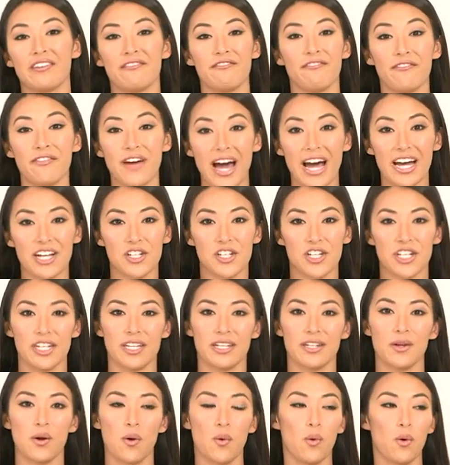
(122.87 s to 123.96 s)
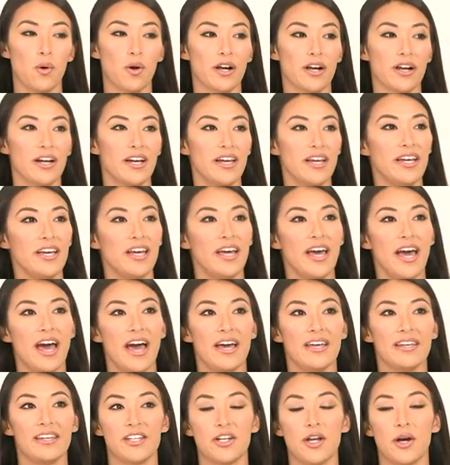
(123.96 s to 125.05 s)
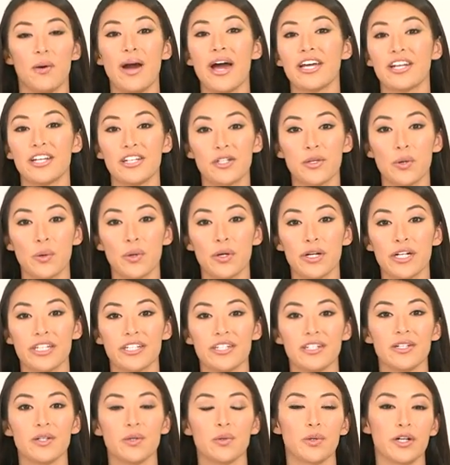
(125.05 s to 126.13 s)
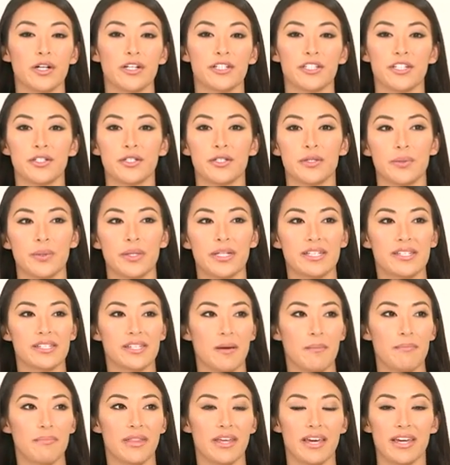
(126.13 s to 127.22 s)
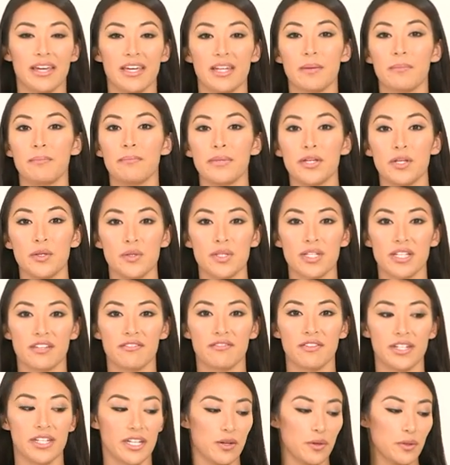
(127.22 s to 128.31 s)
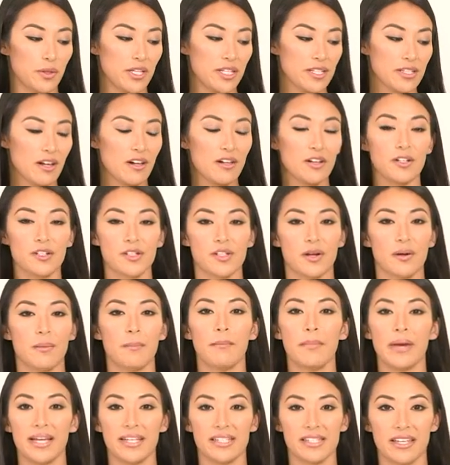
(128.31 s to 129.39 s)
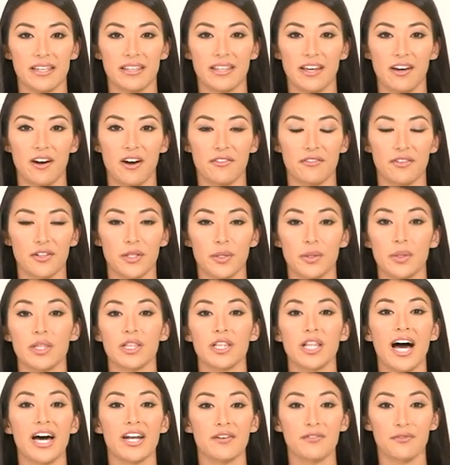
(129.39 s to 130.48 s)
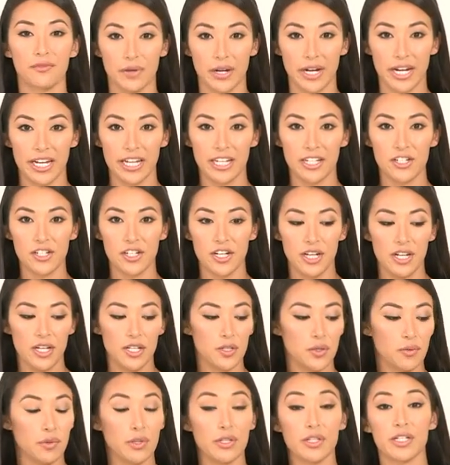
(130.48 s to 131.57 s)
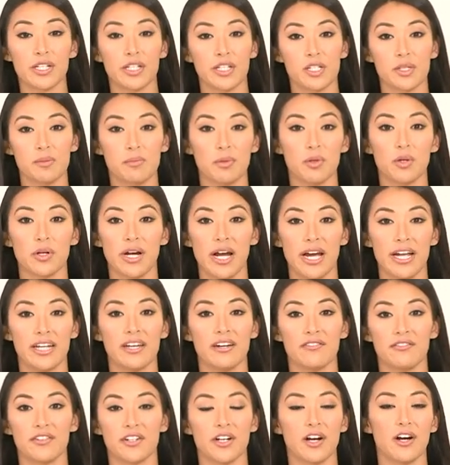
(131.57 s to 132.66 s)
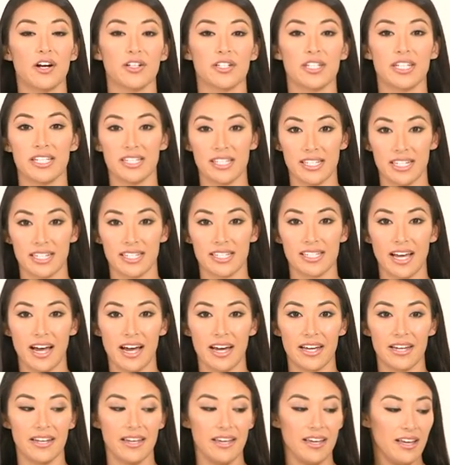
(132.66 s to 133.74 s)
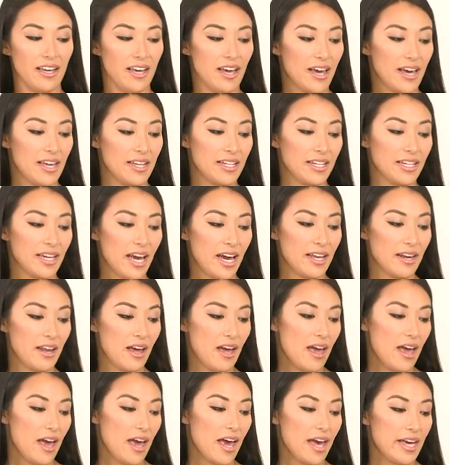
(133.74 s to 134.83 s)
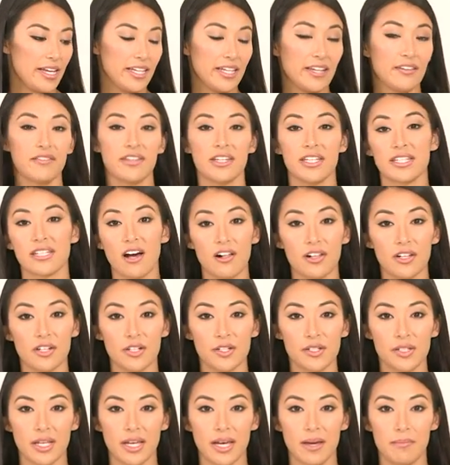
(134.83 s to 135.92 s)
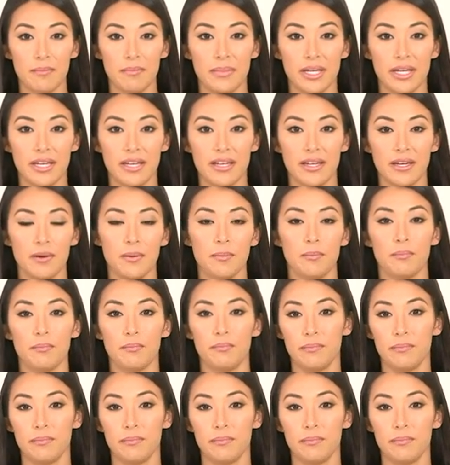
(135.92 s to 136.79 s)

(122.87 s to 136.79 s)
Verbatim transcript: in fashion or you know, editorial or you're doing something in a music video, these colors are amazing. They offer you a lot of range to really explore any of your artistic side. And again, any of these colors can be